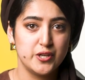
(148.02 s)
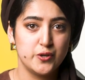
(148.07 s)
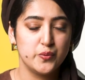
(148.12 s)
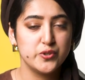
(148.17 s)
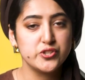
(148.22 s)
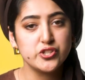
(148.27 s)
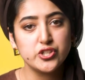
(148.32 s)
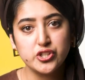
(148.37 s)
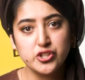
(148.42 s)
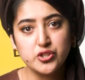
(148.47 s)

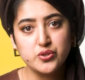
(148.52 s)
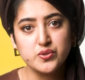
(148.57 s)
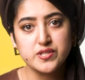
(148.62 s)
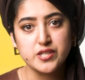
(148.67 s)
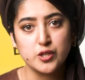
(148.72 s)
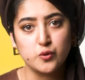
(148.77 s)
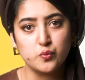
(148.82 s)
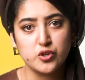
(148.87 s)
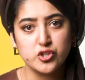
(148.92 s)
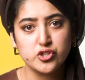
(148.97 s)
which are used
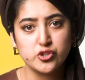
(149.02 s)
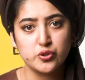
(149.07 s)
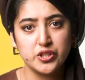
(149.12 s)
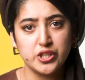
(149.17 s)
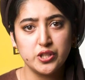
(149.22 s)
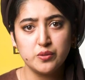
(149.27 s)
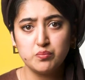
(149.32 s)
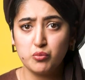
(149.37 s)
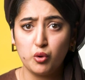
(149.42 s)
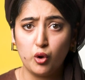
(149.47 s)
in
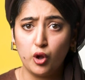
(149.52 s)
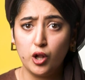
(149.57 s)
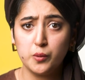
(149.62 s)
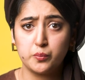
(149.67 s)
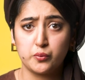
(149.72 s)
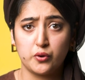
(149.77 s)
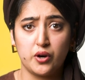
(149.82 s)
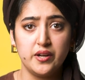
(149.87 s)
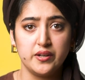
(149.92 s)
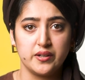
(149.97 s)
virtually all
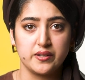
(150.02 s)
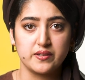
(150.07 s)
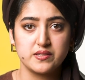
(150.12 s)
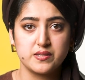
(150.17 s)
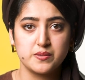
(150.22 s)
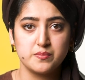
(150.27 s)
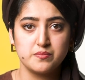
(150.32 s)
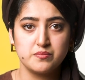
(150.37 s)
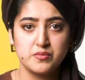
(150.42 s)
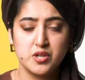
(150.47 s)

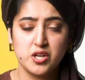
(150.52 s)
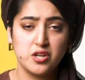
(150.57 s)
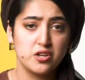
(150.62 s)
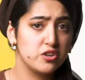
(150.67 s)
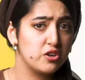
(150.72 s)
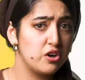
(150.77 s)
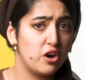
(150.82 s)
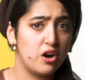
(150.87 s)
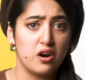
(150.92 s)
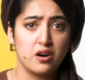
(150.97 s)
products:
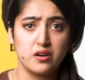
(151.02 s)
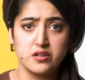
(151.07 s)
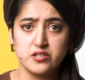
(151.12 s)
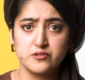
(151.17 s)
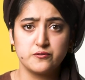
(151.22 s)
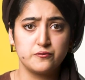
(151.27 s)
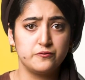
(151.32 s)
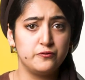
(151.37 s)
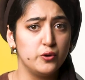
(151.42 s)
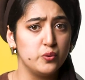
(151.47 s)

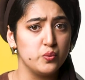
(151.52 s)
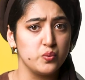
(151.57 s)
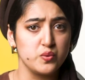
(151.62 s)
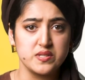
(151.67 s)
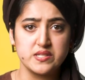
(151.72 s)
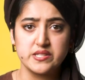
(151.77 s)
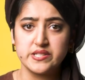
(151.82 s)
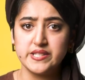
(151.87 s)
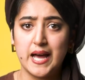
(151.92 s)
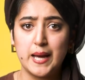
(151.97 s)
cars,
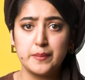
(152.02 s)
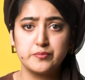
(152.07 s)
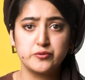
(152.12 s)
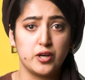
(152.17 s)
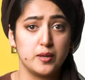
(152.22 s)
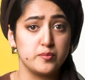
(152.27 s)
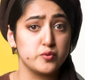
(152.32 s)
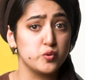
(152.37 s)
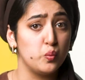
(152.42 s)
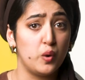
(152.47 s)
phones,
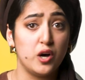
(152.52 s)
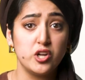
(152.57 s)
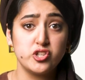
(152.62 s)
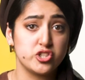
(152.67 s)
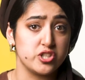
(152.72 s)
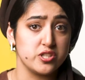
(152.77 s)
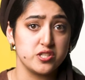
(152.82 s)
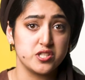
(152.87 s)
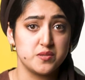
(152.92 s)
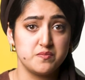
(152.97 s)
laptops,
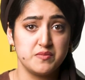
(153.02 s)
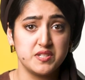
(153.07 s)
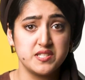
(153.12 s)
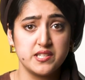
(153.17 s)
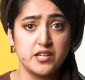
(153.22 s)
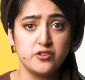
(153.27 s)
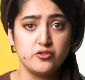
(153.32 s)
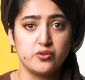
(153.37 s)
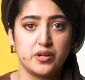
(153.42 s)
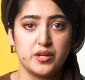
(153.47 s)
watches,
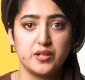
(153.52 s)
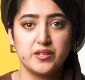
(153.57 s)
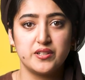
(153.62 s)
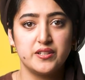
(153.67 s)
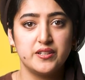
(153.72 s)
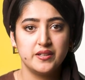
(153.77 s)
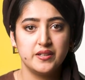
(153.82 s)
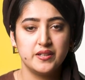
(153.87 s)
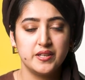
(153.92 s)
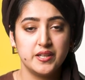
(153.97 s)
etc.
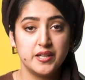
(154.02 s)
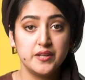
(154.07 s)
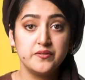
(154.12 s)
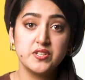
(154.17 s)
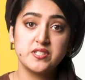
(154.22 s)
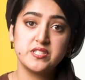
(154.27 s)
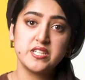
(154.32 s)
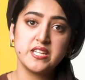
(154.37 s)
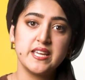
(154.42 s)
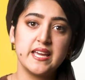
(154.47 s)
If
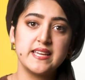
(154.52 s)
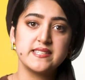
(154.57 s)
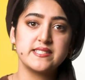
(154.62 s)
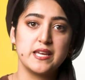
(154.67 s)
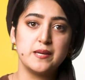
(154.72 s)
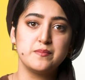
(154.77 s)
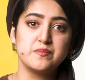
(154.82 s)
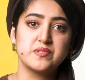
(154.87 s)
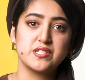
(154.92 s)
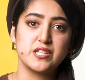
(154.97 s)
the
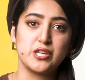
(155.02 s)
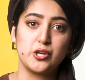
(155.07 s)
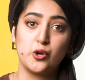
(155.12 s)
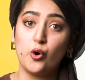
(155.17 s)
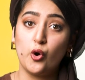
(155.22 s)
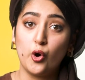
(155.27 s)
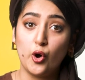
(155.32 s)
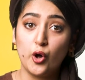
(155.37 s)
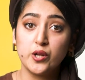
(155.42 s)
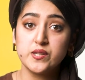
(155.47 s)
TSMC
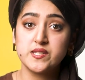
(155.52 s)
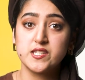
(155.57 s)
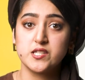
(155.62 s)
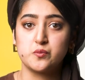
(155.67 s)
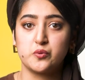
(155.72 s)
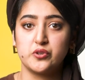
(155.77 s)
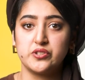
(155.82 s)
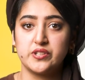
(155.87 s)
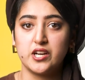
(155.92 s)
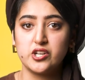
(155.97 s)
halts its
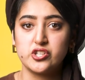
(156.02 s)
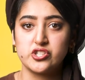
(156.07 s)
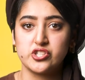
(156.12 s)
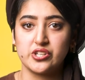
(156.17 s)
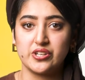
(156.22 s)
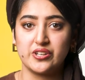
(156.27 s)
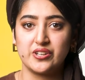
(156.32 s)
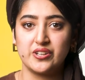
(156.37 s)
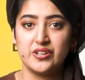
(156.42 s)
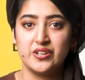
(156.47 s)

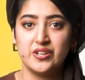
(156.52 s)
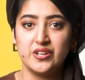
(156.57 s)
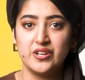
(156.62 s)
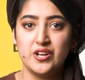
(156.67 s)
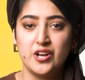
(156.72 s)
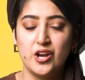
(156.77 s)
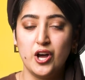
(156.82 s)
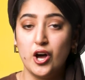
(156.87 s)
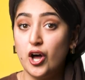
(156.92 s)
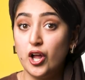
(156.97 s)
production,
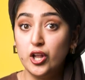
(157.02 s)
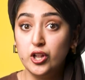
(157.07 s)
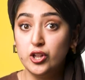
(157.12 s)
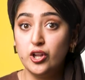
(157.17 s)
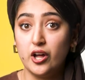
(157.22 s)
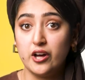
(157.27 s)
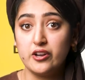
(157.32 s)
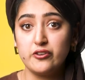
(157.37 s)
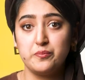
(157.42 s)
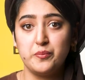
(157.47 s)
a
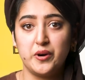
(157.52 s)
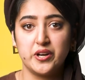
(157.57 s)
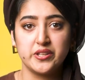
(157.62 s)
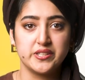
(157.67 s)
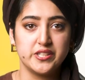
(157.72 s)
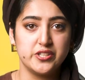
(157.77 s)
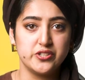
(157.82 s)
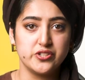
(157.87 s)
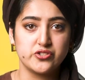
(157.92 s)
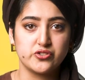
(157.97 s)
lot of
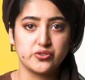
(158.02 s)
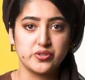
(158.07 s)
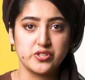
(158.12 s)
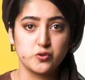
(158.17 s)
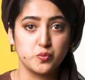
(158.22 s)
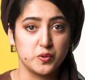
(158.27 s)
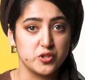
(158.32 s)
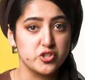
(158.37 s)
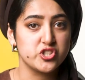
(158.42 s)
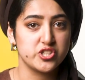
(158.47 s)
modern
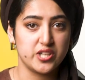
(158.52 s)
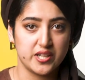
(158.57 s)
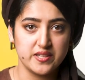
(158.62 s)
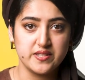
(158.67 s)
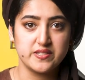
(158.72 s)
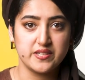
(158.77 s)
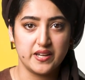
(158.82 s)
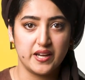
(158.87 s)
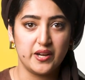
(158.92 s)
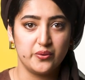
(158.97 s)
industries will
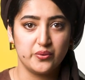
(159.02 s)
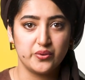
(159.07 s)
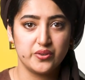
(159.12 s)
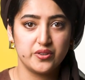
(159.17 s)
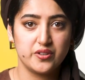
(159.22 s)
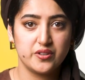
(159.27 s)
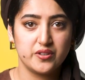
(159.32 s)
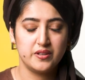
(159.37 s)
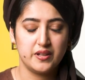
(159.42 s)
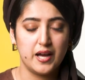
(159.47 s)
shut down.
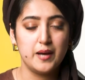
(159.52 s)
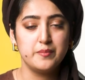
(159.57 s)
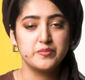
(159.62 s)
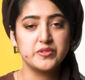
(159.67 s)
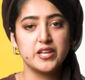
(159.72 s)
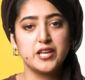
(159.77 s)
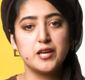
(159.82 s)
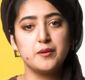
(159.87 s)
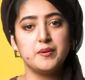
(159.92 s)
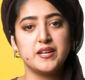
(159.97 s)
I'm
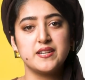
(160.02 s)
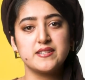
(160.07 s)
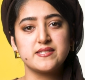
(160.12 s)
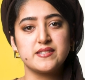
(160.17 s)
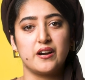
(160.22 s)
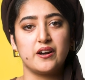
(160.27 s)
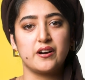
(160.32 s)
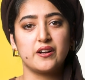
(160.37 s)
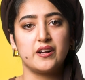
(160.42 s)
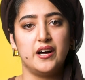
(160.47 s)
Tayyaba
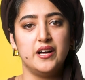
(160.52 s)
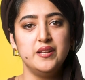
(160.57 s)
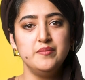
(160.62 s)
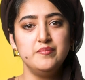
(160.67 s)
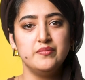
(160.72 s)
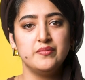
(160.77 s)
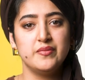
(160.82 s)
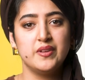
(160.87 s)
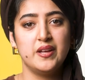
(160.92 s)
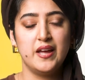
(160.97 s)
Nasar Khan,
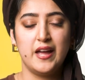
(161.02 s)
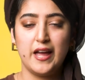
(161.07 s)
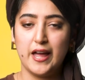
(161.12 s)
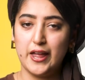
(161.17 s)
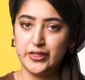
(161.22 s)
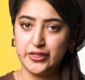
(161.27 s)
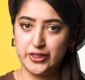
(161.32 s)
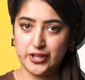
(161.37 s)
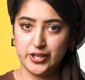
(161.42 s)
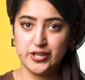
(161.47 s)

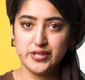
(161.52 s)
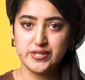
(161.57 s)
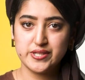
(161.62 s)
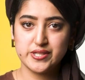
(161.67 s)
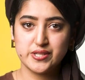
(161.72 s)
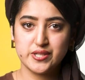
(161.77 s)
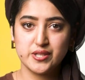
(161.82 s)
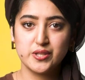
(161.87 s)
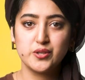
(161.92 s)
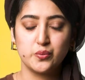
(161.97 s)
and
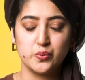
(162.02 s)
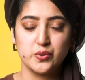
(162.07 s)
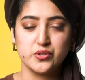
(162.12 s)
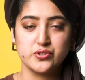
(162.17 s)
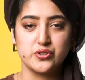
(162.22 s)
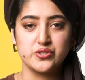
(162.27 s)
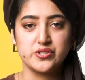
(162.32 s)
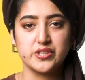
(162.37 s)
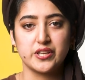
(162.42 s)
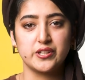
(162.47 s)
this was
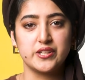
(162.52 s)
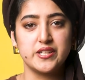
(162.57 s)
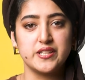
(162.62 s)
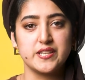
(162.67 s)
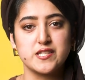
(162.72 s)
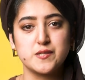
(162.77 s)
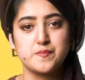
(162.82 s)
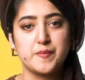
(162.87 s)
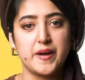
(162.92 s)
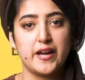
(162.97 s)
your Daily
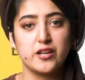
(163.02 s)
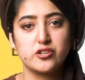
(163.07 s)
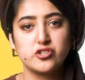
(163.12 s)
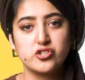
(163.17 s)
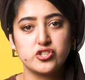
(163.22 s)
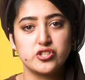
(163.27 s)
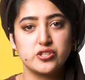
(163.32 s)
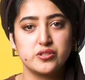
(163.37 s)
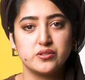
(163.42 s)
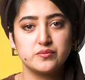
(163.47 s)

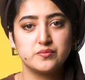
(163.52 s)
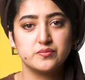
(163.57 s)
Dispatch.